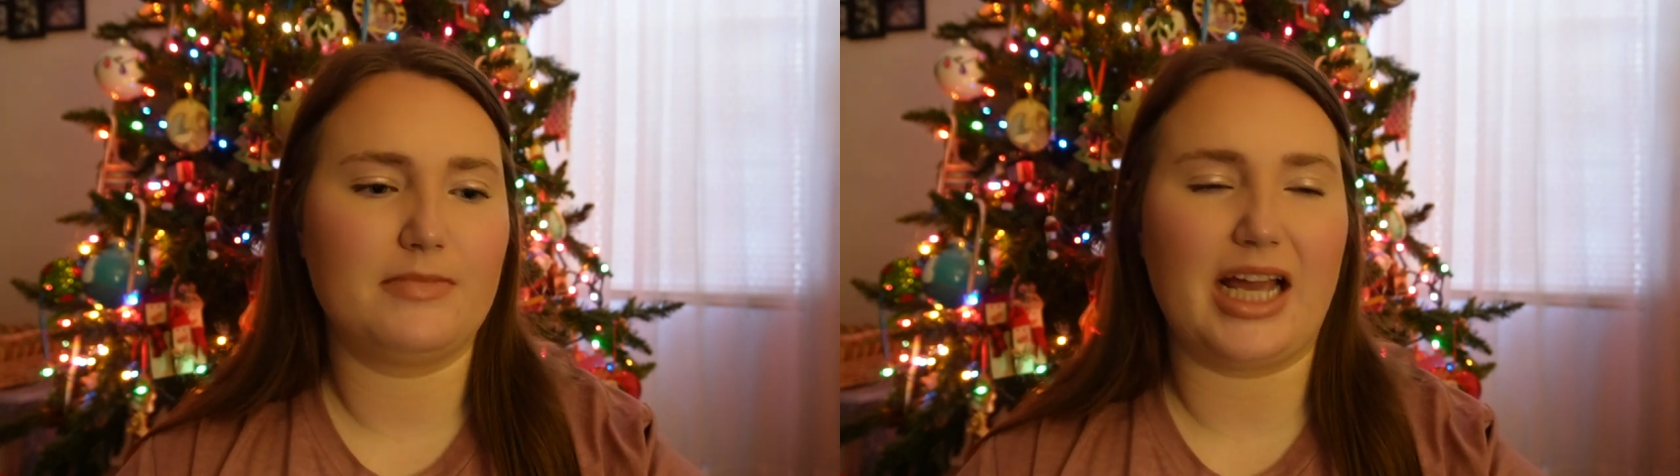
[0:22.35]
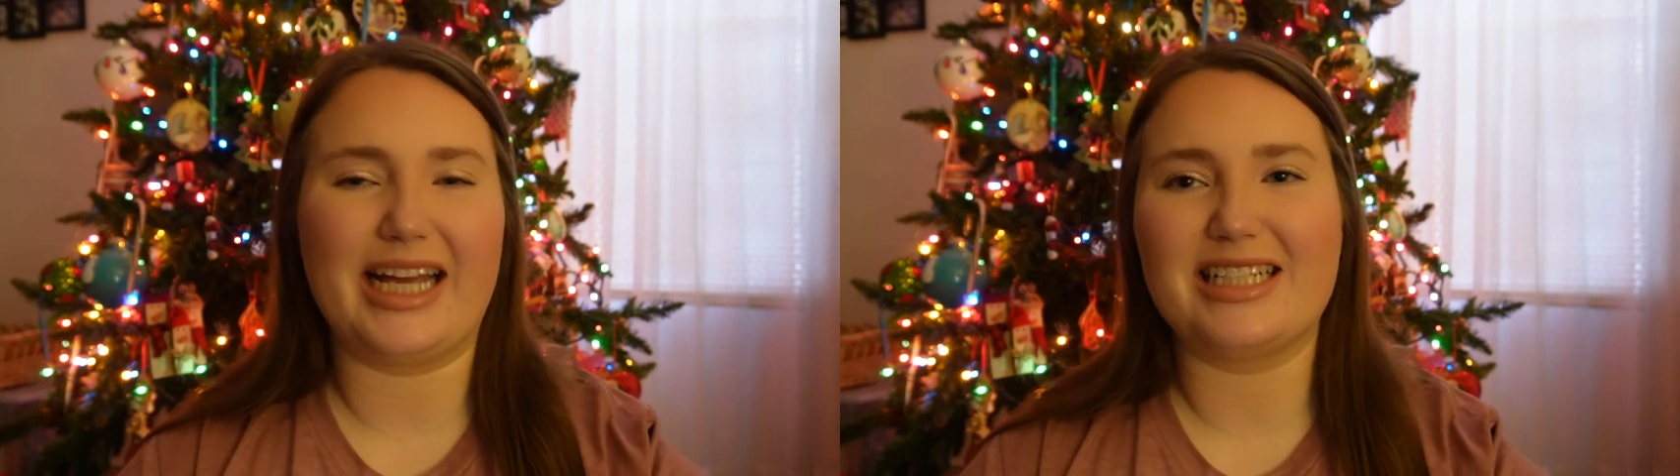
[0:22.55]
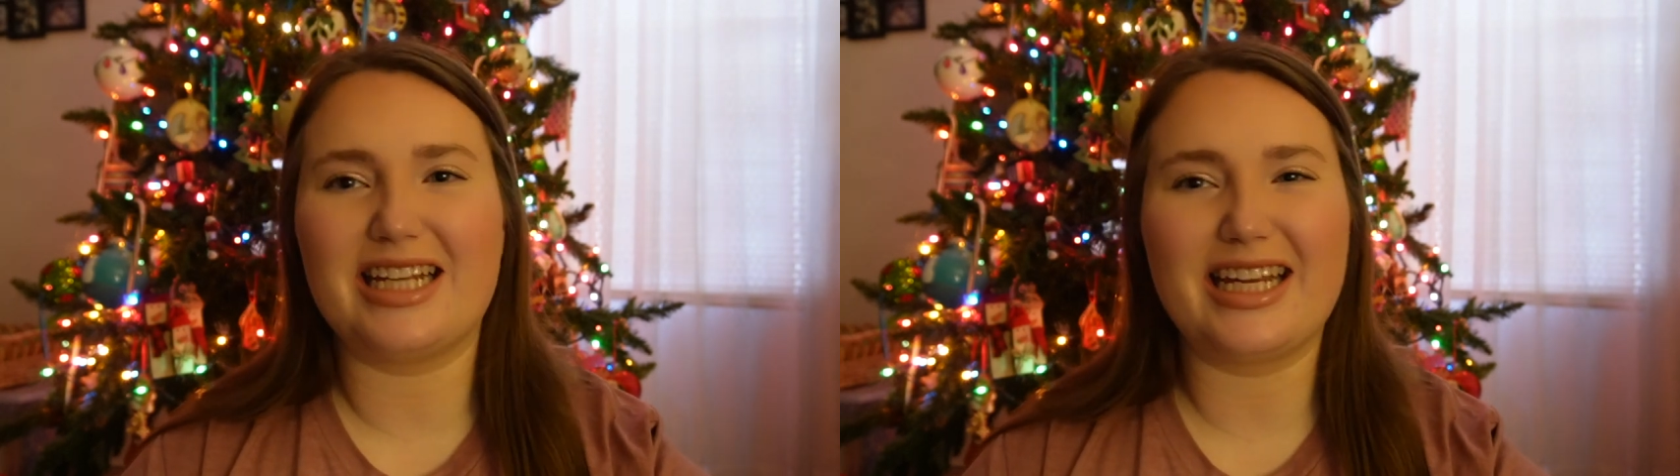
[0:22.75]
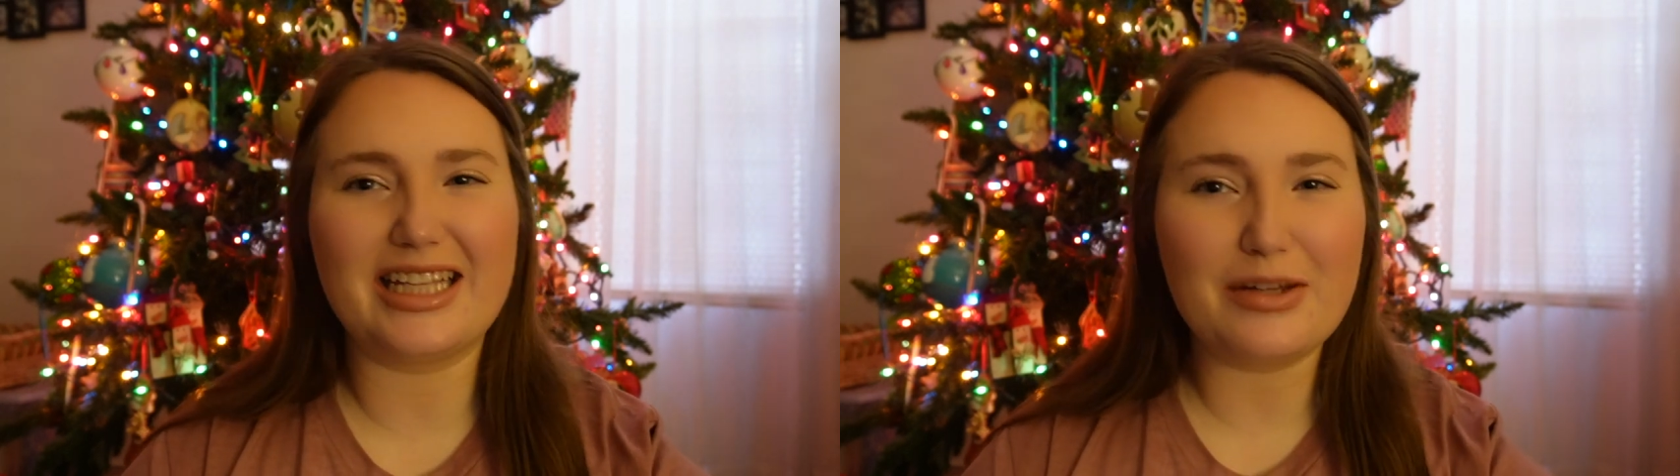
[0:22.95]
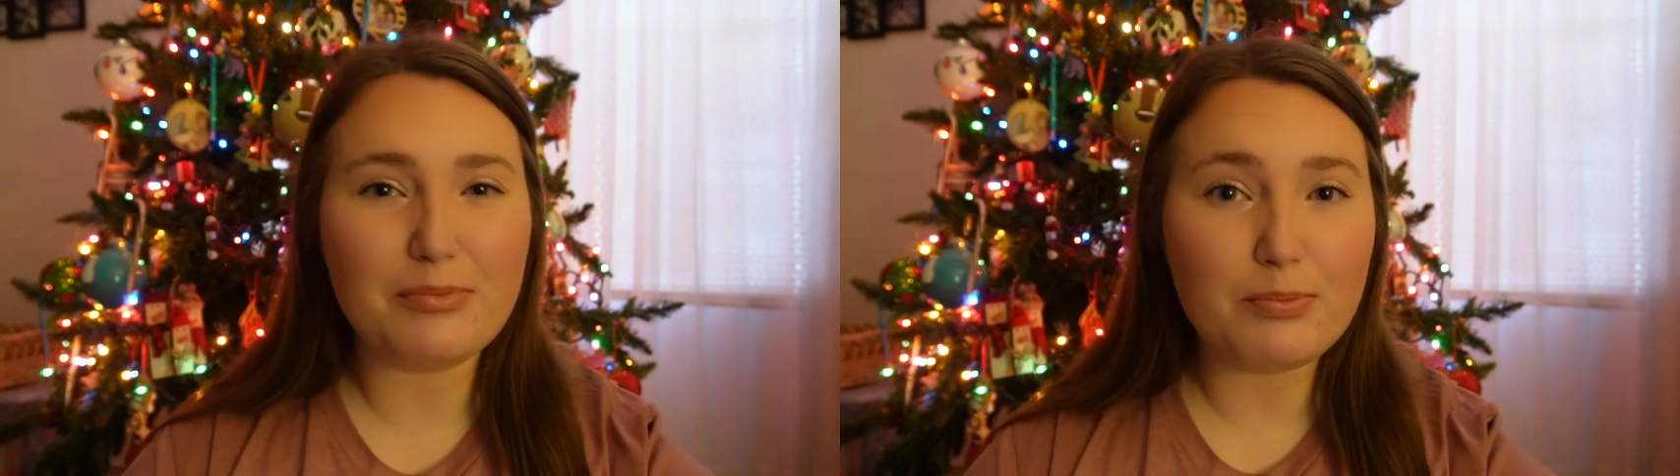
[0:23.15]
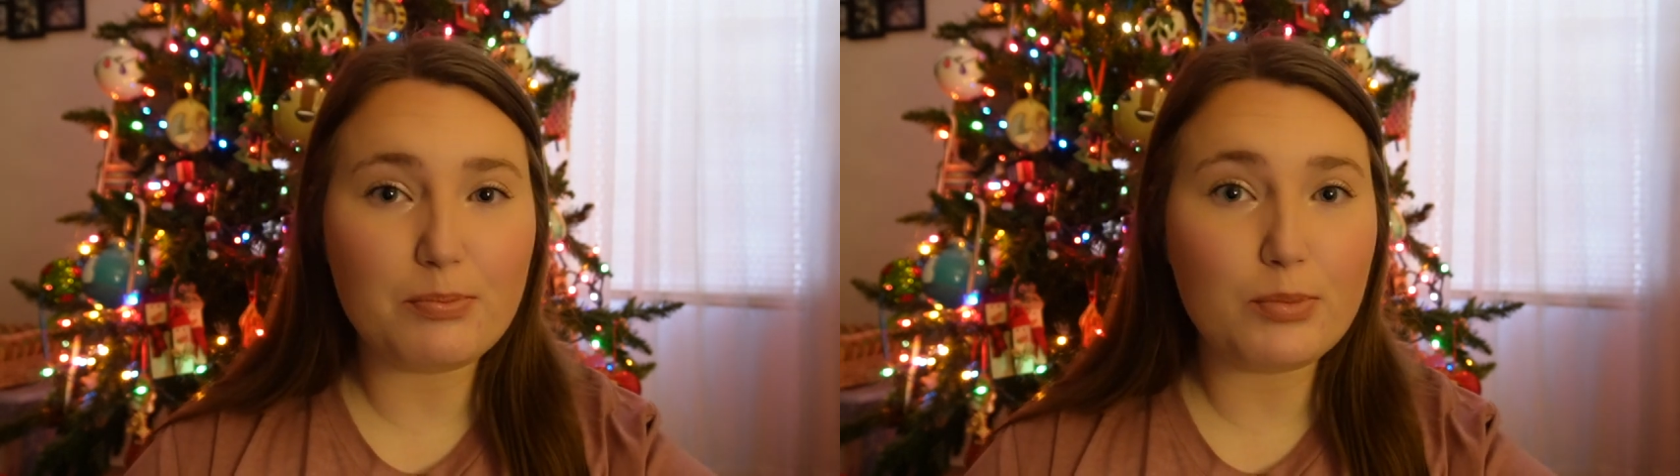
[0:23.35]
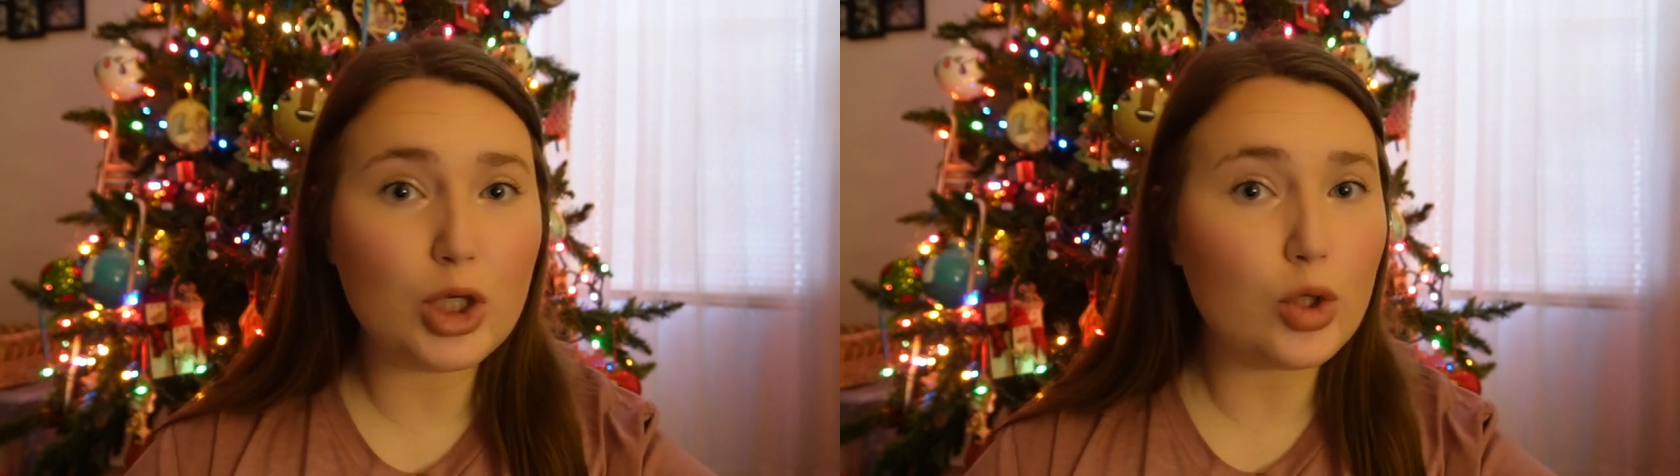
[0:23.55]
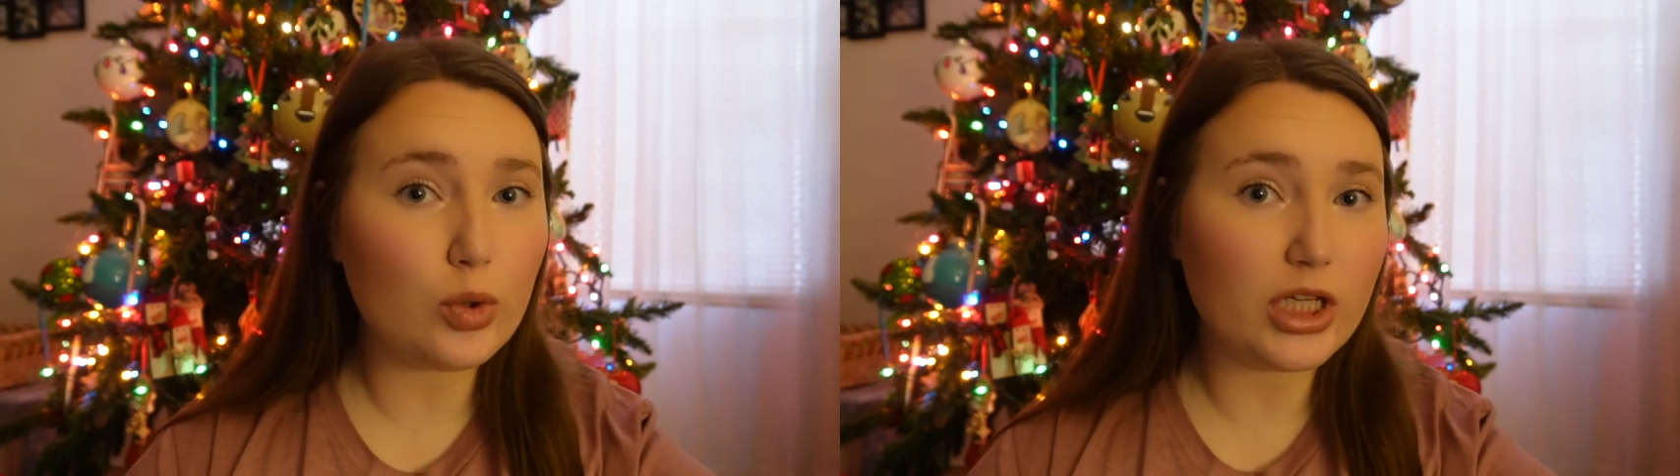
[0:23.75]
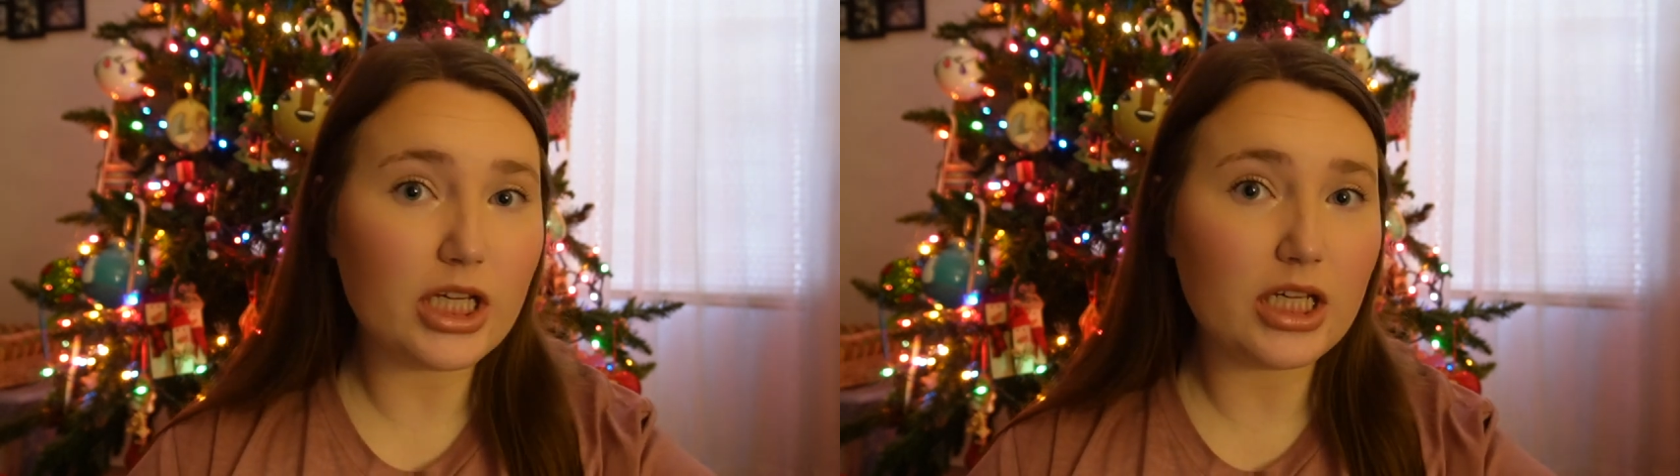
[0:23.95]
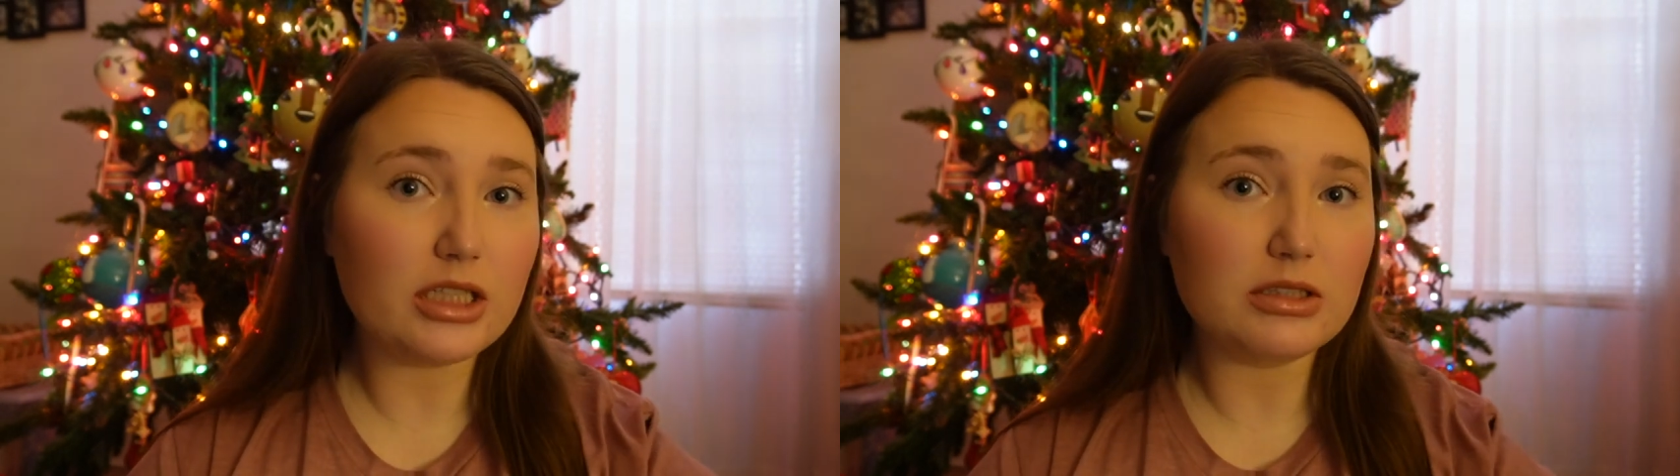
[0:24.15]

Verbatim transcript: I guess technically beauty,